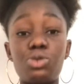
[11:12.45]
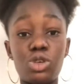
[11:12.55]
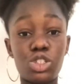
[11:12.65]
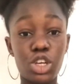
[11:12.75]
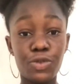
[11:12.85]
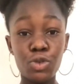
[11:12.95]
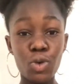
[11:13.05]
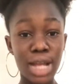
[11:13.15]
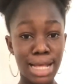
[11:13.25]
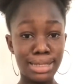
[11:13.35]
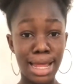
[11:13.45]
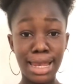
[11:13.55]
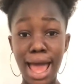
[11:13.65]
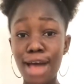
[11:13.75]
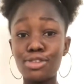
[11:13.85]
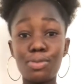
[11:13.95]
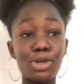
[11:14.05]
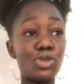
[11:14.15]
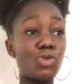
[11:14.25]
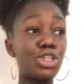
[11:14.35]
If you don't understand, ask somebody
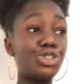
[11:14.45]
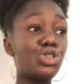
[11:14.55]
question.